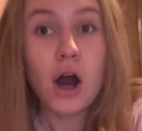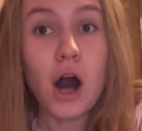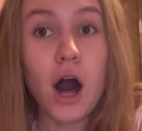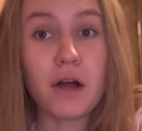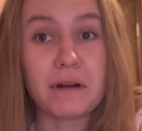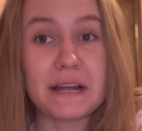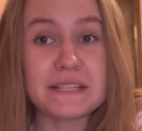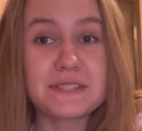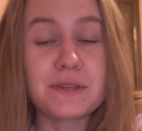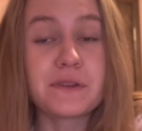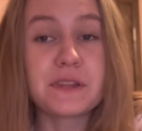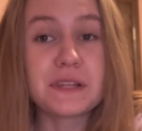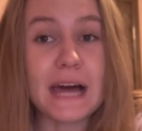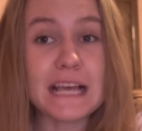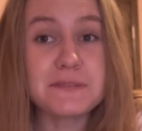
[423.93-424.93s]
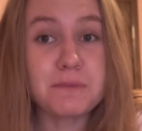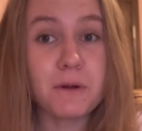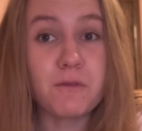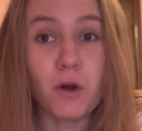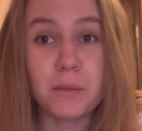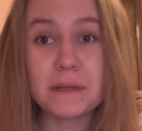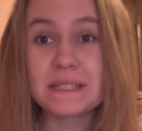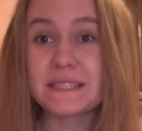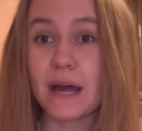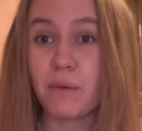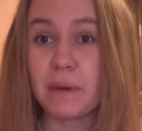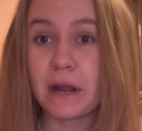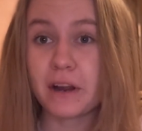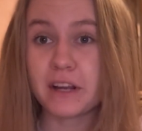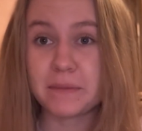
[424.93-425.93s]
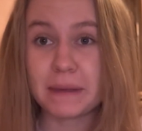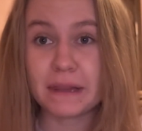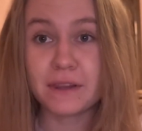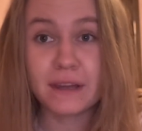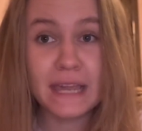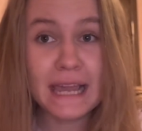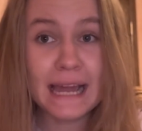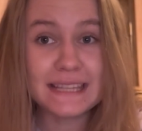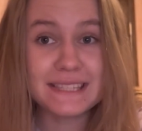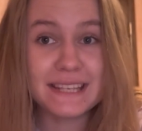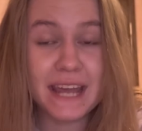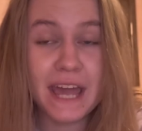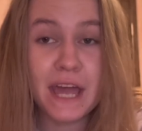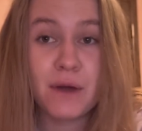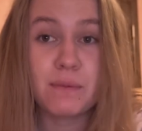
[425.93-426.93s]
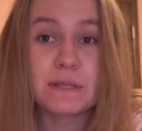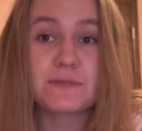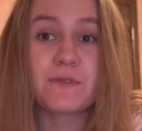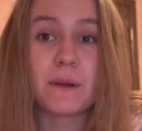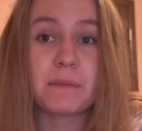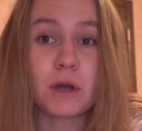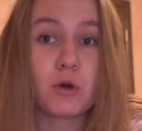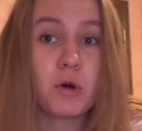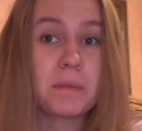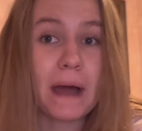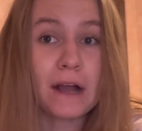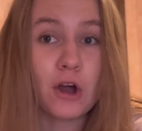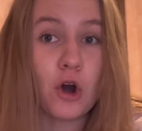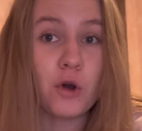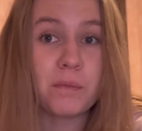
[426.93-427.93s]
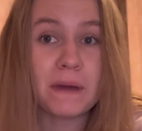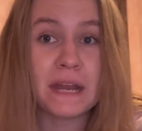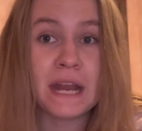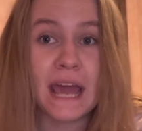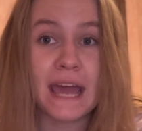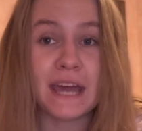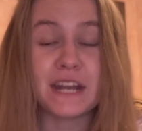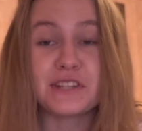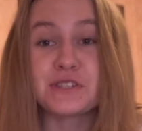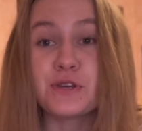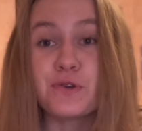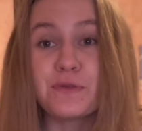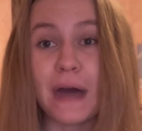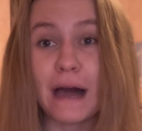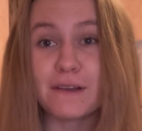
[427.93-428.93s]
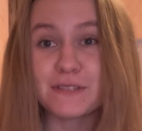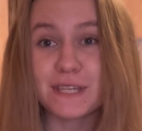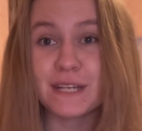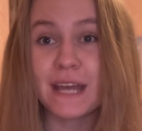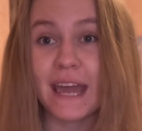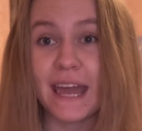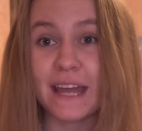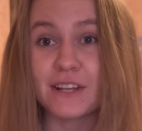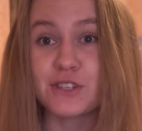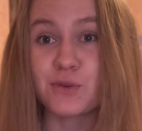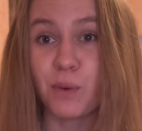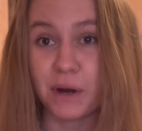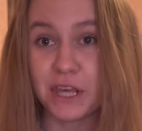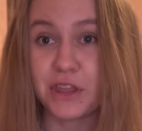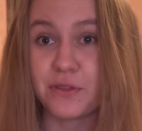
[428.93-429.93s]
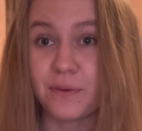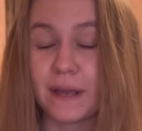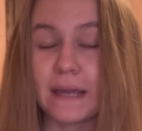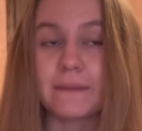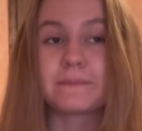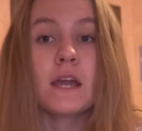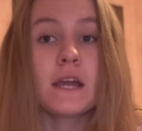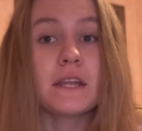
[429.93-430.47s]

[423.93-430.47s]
All right, so the last performance that we are going to be looking at today was from the Quebec Open in 2023.